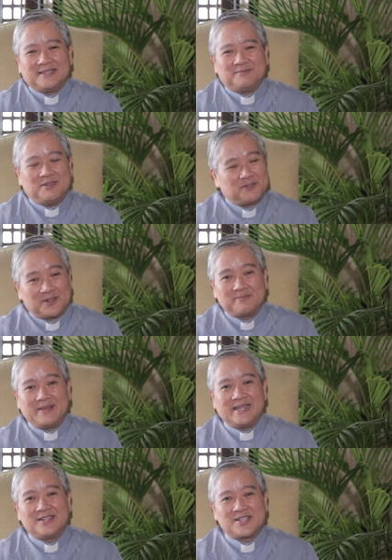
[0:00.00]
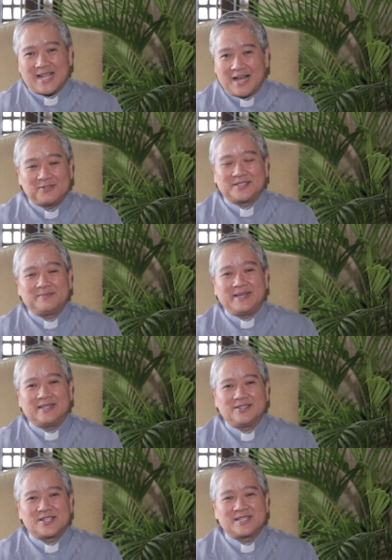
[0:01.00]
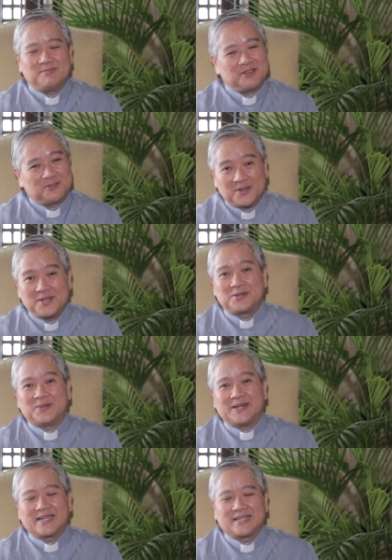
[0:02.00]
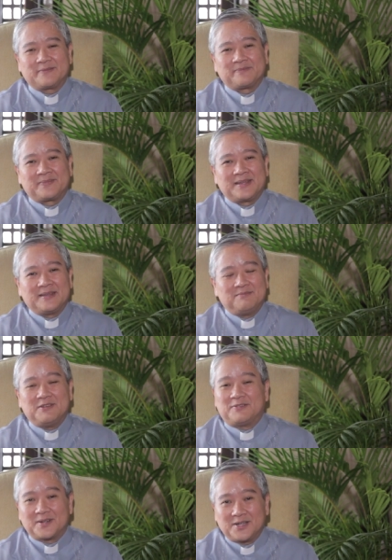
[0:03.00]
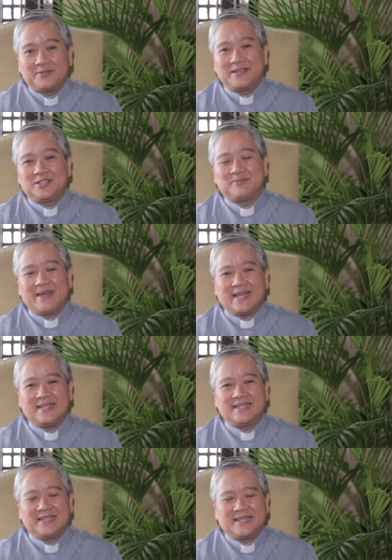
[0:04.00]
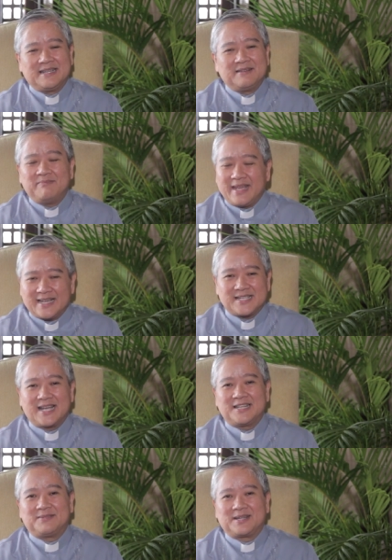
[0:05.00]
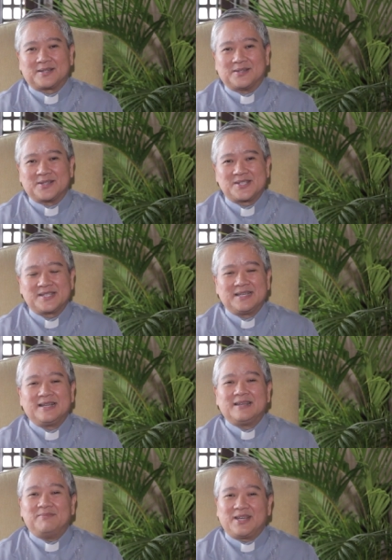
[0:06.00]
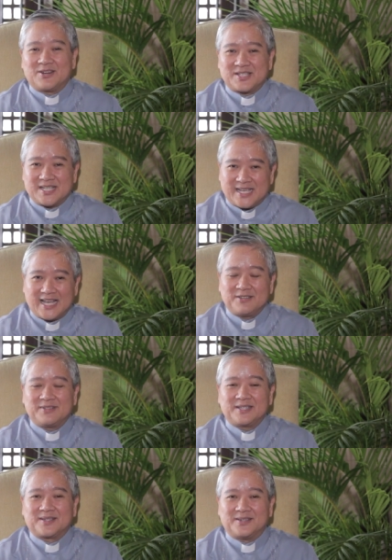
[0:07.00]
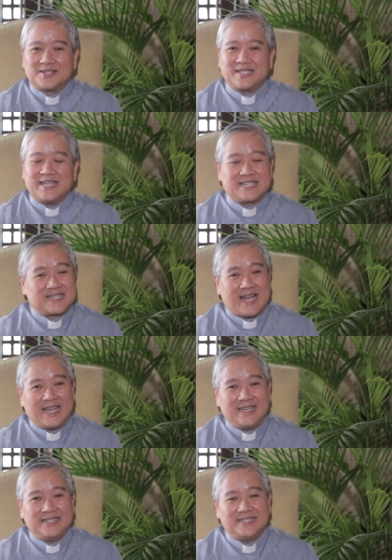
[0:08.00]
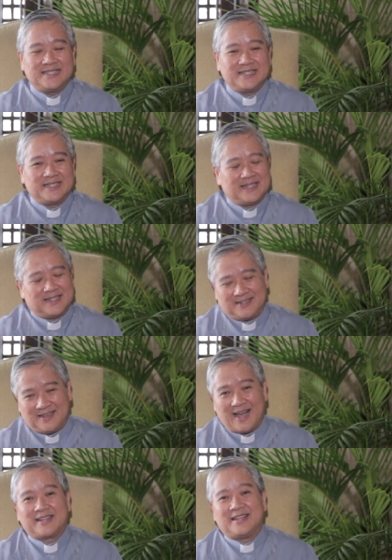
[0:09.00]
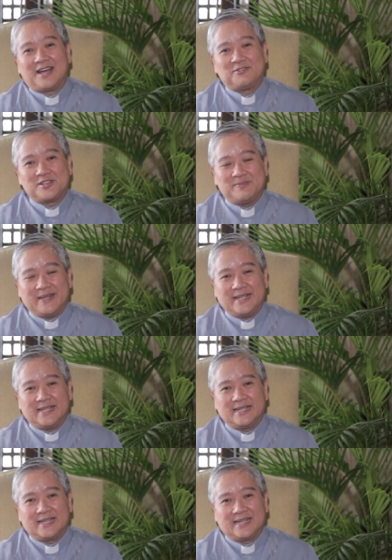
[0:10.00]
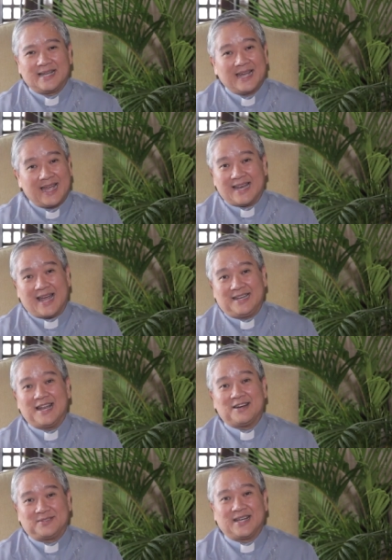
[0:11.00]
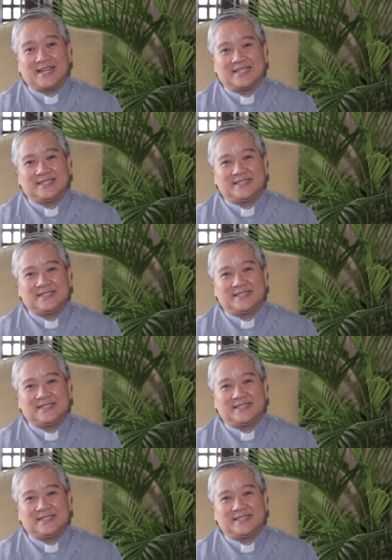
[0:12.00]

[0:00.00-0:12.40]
before meals, after meals, before your work, before going to bed, make a sign of the cross because the sign of the cross is a sign God loves me and I love God.